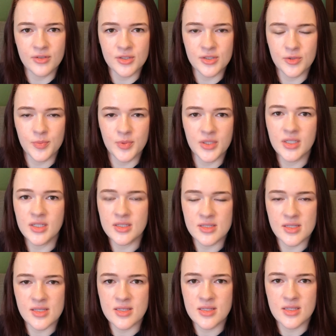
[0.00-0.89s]
in
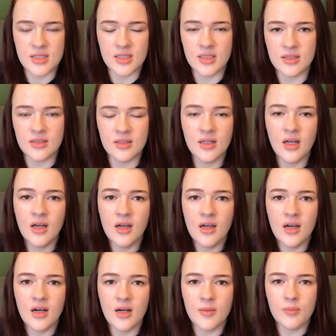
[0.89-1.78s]
duplicates still,
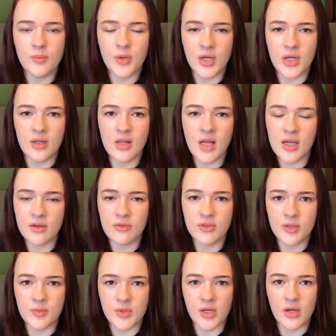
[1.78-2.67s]
but a lot
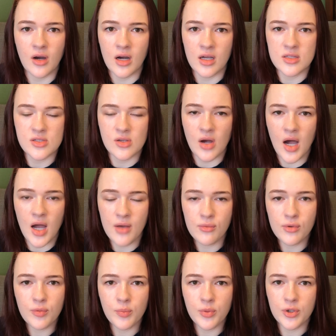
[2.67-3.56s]
of them are gone. So I
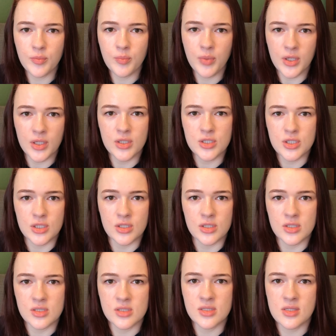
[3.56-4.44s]
will put
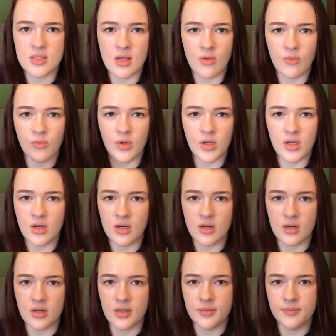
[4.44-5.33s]
pictures
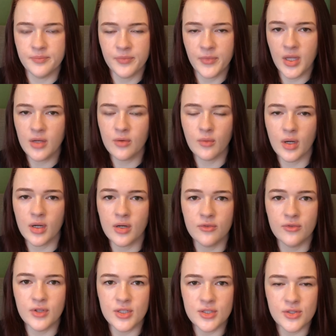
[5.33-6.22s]
somewhere in one
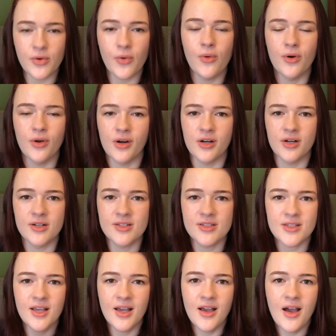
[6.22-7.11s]
of these
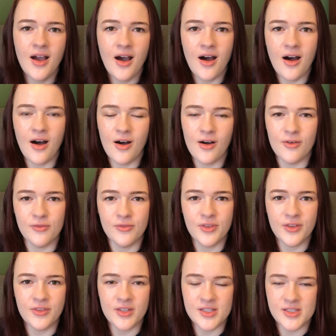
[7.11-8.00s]
corners of
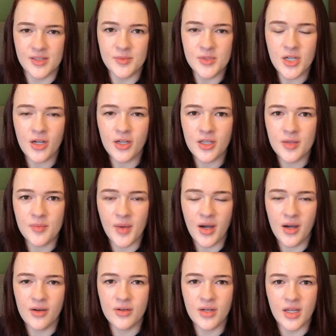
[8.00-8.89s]
the things I'm talking
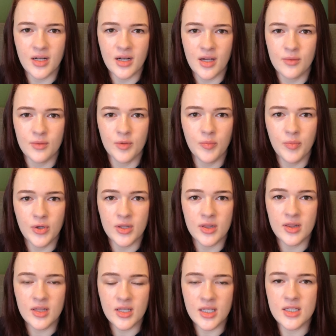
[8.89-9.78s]
about and I will put
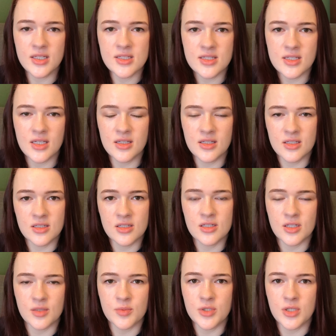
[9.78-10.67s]
links in the
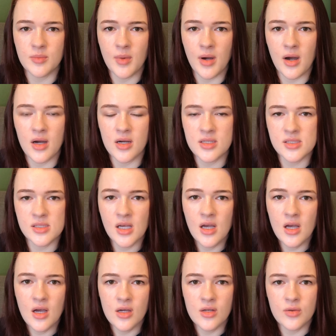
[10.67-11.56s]
description box
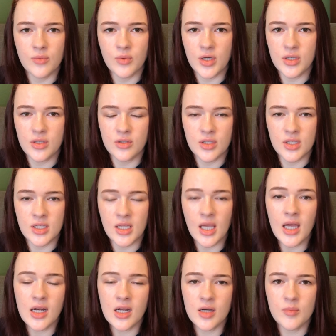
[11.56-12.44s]
where you can
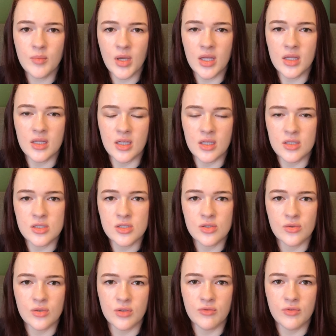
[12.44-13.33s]
get them and then
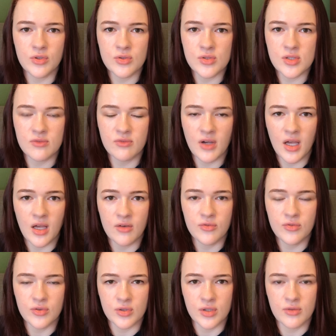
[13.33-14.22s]
two reviews if I have
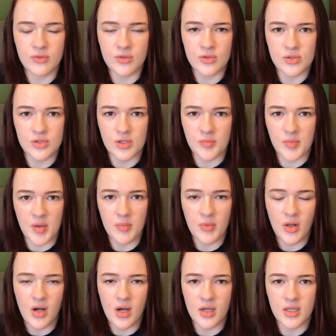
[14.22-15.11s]
full reviews on my
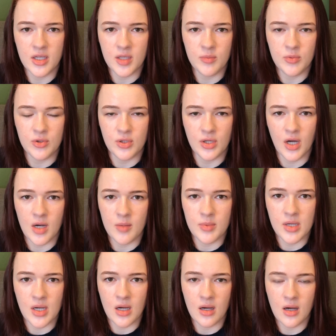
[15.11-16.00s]
blog
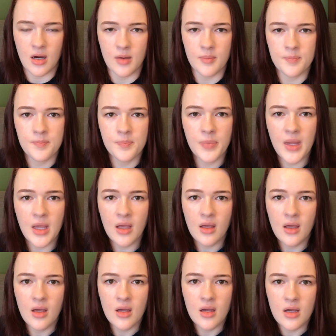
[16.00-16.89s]
kbeautyhobbit.com.
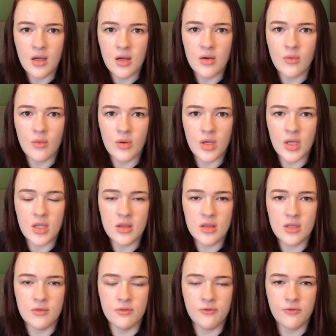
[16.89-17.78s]

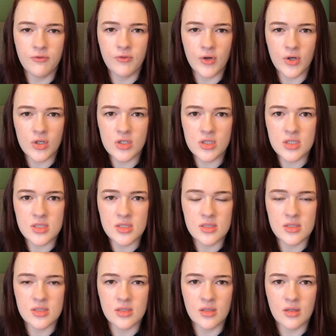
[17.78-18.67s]
In the
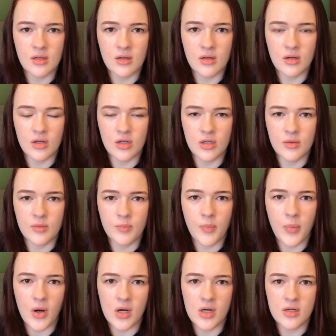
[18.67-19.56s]
first
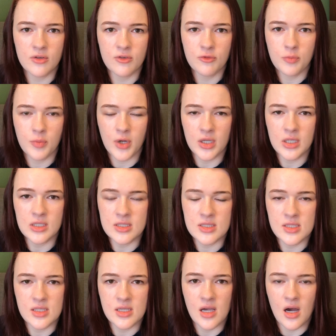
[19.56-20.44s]
part of
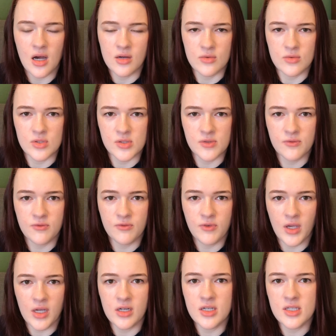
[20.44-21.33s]
pregnancy I was
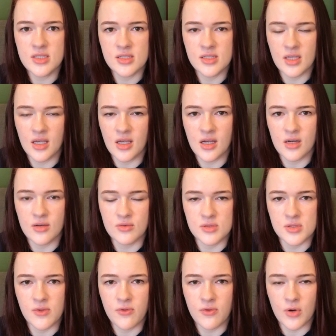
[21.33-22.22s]
very sick, I
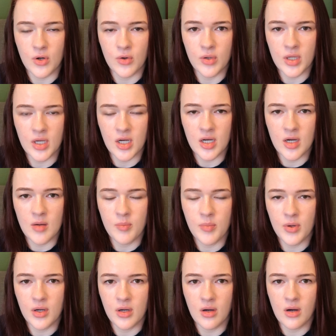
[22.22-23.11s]
was throwing up,